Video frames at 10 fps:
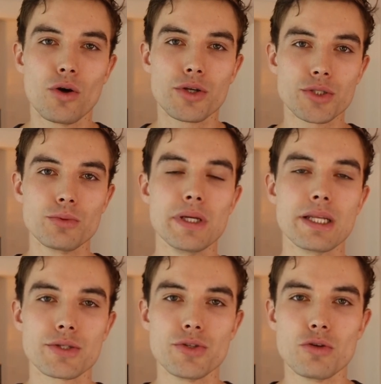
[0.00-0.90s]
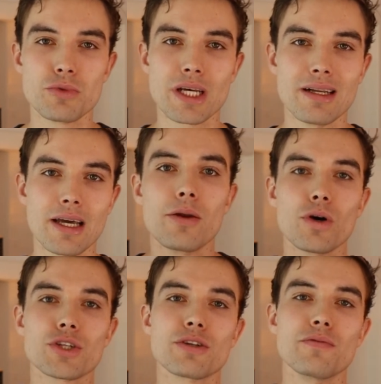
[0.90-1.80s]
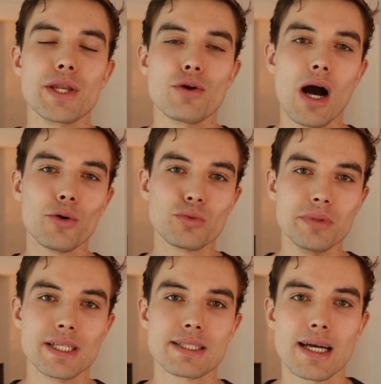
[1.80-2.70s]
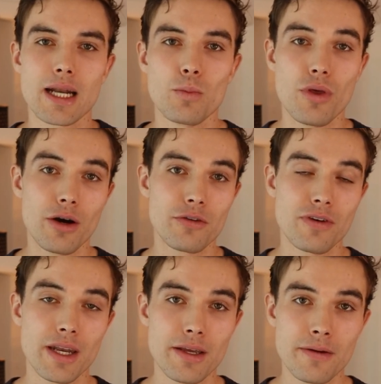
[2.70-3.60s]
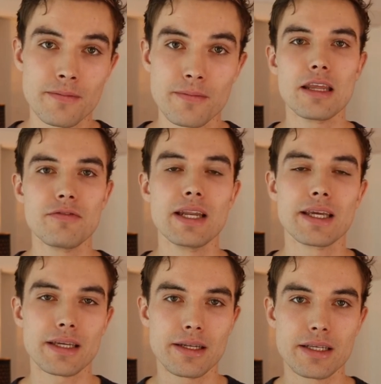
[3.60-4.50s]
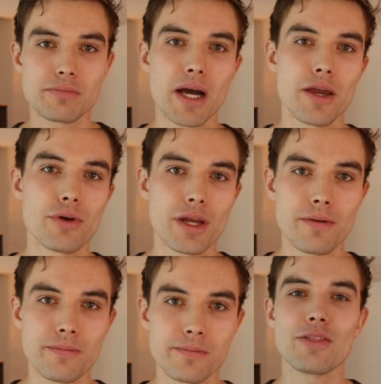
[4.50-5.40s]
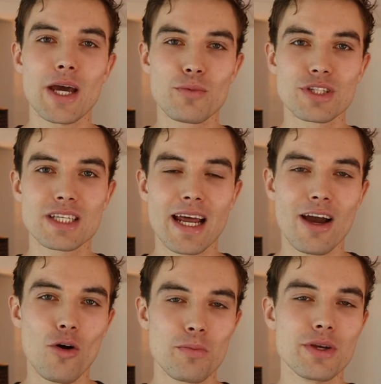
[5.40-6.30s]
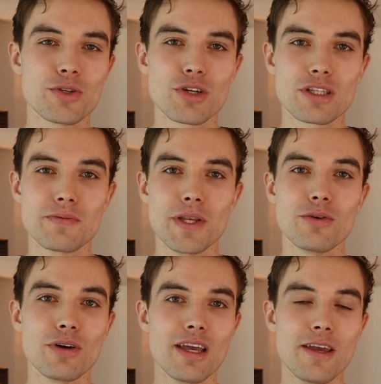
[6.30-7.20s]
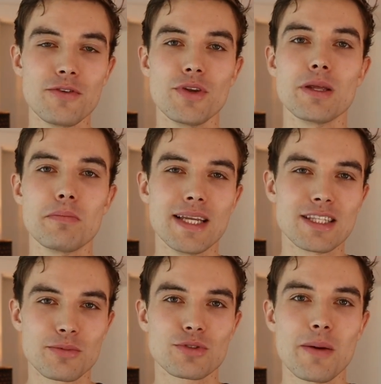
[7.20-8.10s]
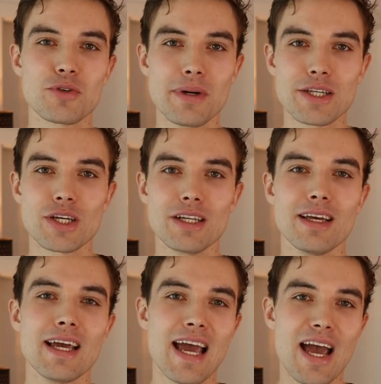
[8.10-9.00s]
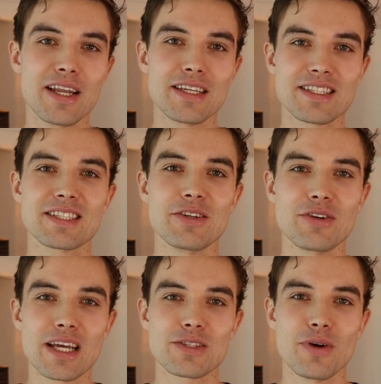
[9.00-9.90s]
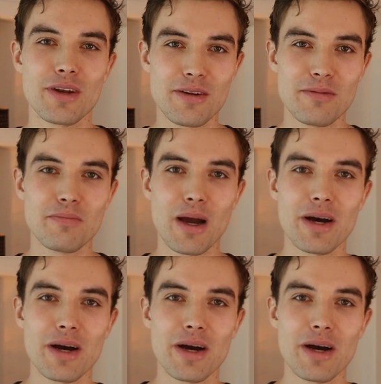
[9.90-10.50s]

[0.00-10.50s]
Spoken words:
going to Pieter's YouTube channel and watch the video how to build a startup without funding. I'll leave a link in this bio here. That was it. I hope you enjoyed this video. If you did, please subscribe to my channel and see you in the next one. Bye